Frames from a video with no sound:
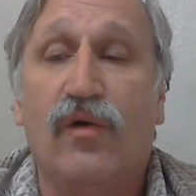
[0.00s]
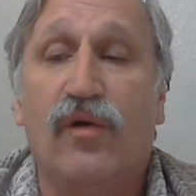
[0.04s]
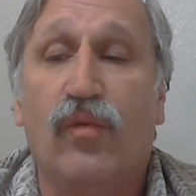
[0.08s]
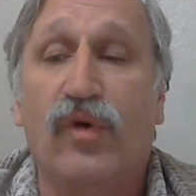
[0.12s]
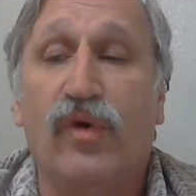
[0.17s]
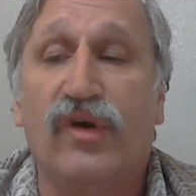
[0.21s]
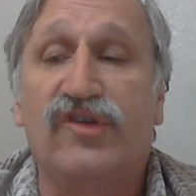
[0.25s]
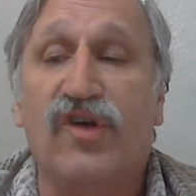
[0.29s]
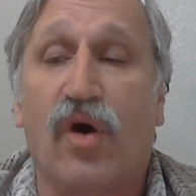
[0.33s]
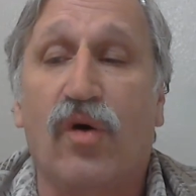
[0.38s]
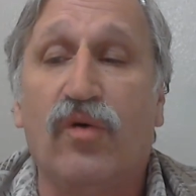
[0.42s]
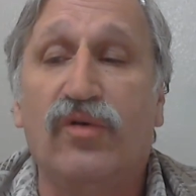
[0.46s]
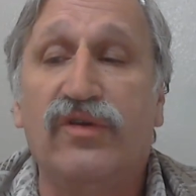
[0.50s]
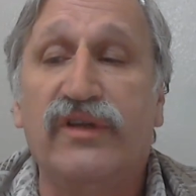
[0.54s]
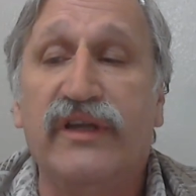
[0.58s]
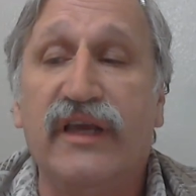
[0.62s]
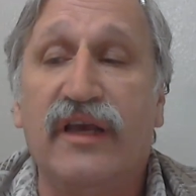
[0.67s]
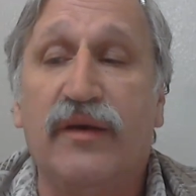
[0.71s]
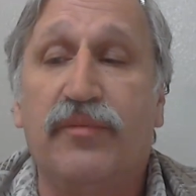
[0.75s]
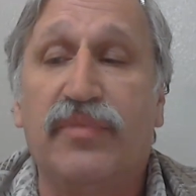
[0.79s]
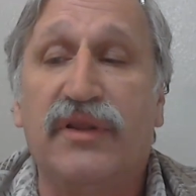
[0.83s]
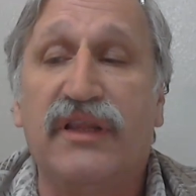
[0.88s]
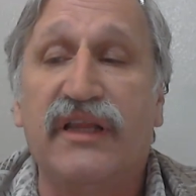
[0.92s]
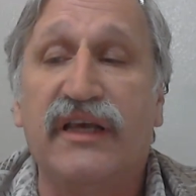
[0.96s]
was
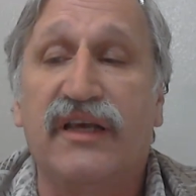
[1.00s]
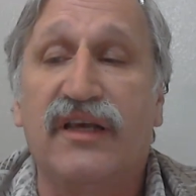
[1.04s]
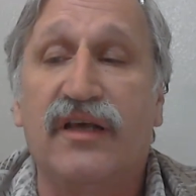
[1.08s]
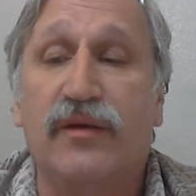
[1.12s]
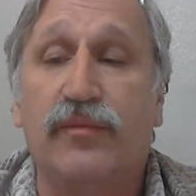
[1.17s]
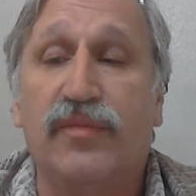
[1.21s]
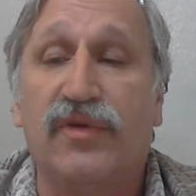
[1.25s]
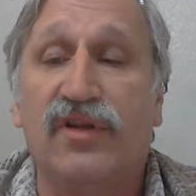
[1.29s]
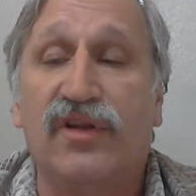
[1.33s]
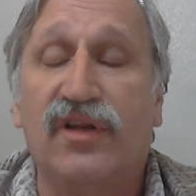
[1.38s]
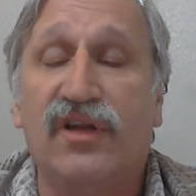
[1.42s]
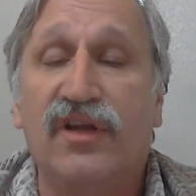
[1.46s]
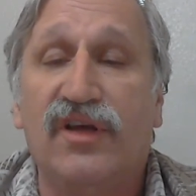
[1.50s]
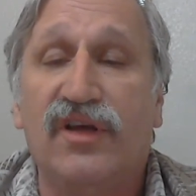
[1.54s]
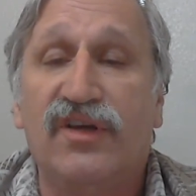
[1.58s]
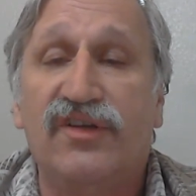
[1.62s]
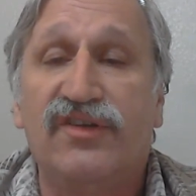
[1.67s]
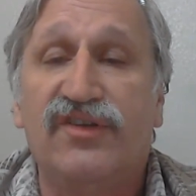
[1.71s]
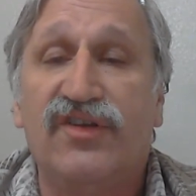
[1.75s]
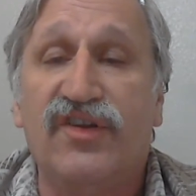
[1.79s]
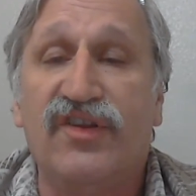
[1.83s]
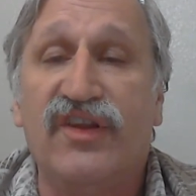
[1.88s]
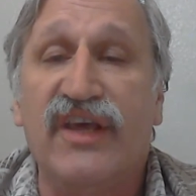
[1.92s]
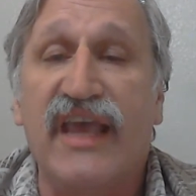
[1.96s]
only applicable
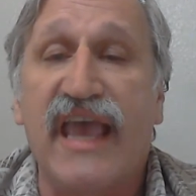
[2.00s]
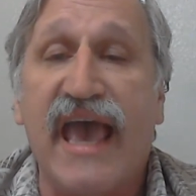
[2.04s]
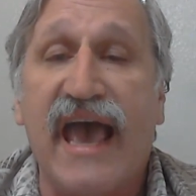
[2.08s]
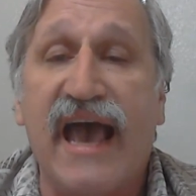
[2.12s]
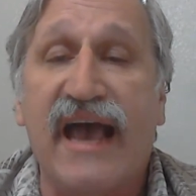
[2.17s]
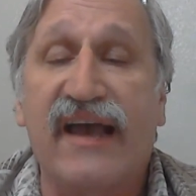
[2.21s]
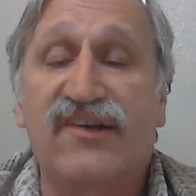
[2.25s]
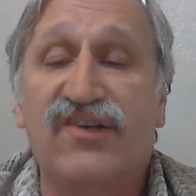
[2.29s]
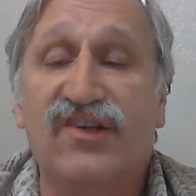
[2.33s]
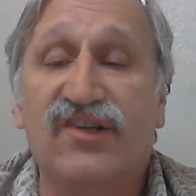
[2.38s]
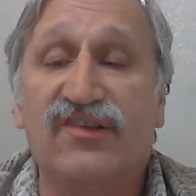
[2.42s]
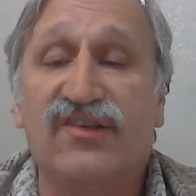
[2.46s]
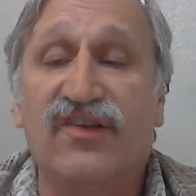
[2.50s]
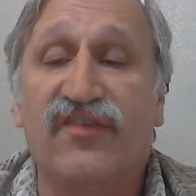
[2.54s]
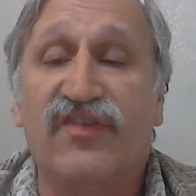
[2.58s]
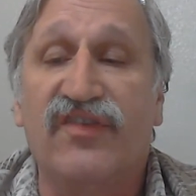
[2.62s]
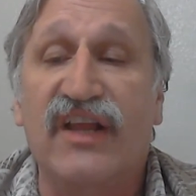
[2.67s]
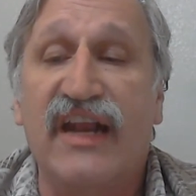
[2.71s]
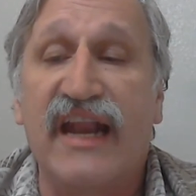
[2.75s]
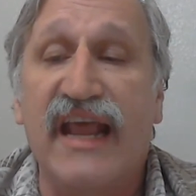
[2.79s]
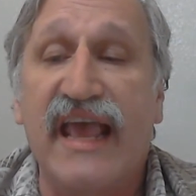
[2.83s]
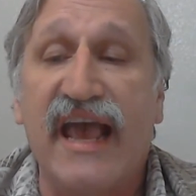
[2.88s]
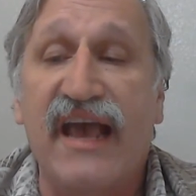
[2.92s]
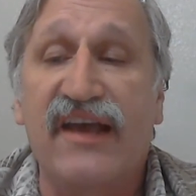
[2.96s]
to the actions of
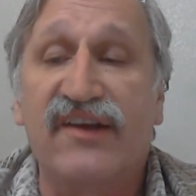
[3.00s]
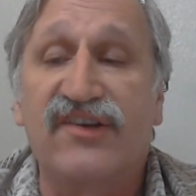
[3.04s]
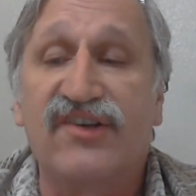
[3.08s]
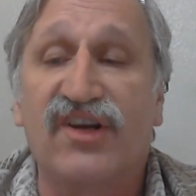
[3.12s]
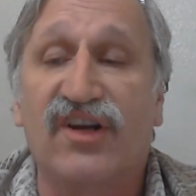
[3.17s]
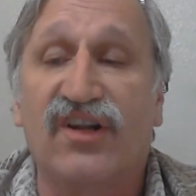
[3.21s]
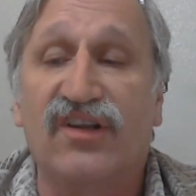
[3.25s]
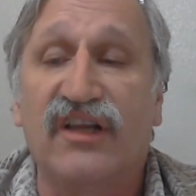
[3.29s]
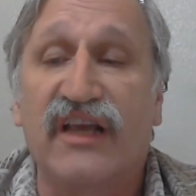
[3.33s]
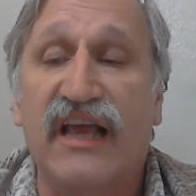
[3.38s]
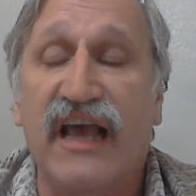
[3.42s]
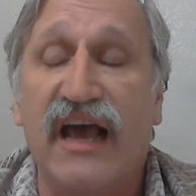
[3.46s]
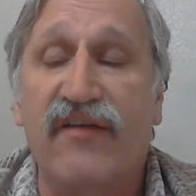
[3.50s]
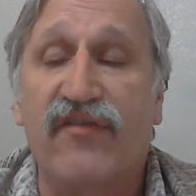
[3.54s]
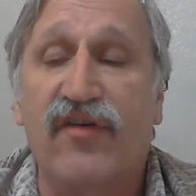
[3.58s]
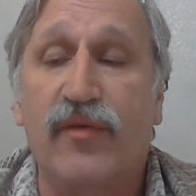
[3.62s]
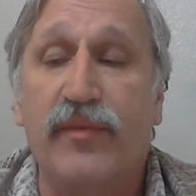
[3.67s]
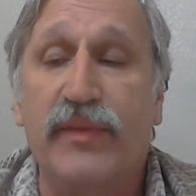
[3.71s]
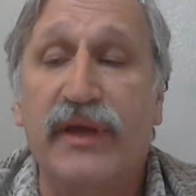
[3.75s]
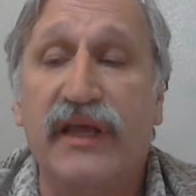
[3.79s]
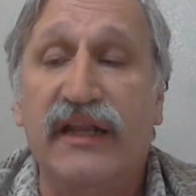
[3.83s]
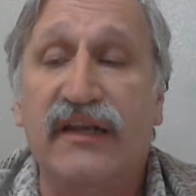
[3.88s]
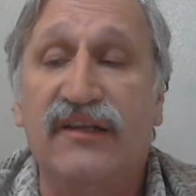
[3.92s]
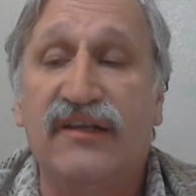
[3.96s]
the national
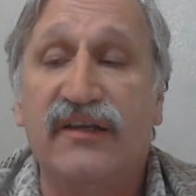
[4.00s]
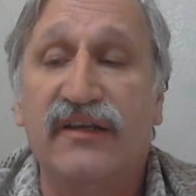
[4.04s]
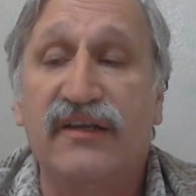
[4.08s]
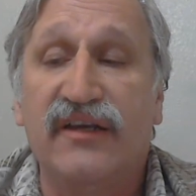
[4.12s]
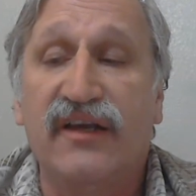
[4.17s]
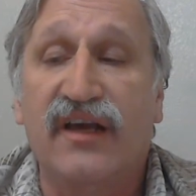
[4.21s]
government